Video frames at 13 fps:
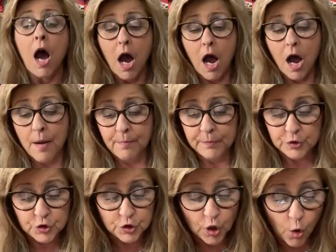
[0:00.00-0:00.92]
Um,
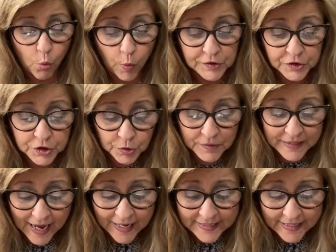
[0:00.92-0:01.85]
so what you
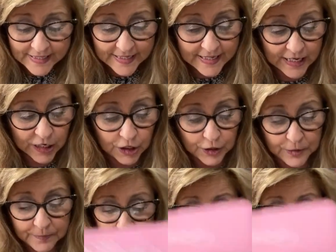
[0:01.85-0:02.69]
get in here